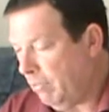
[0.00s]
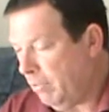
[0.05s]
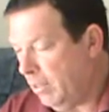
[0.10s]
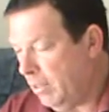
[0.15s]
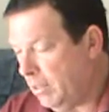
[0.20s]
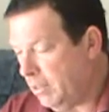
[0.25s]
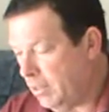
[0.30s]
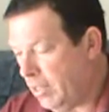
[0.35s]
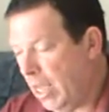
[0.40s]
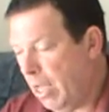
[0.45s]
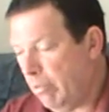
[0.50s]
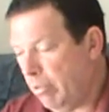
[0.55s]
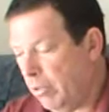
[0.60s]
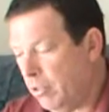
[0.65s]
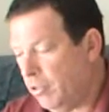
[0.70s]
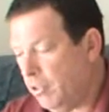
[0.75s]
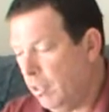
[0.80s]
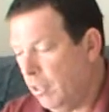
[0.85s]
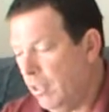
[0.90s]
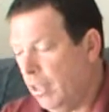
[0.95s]

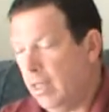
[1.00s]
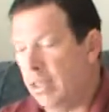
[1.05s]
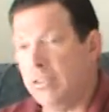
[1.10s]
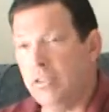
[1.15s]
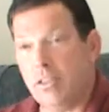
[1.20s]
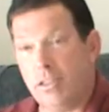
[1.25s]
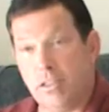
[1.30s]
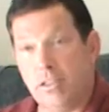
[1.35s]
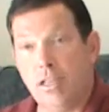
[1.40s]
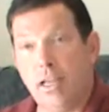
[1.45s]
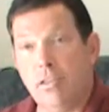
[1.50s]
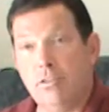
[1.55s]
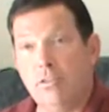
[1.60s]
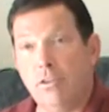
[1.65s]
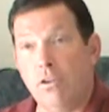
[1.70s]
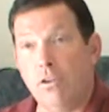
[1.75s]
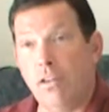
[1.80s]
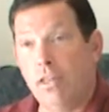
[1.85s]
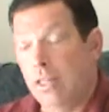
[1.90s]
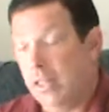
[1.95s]
establish a
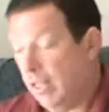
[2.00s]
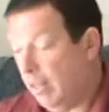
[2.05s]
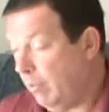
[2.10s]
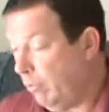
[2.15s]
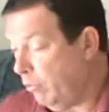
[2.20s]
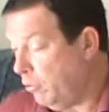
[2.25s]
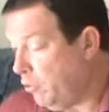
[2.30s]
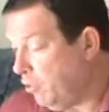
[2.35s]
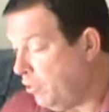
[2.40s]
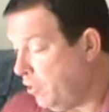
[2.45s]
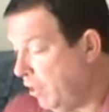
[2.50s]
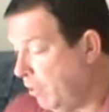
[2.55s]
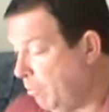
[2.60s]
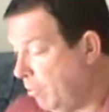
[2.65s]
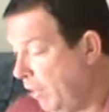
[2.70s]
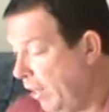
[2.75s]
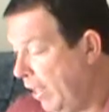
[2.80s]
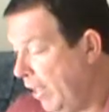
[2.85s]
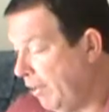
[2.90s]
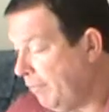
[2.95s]
successful emergency
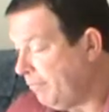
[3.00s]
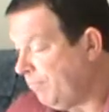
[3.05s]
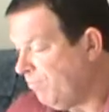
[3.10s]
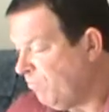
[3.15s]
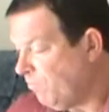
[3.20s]
plan.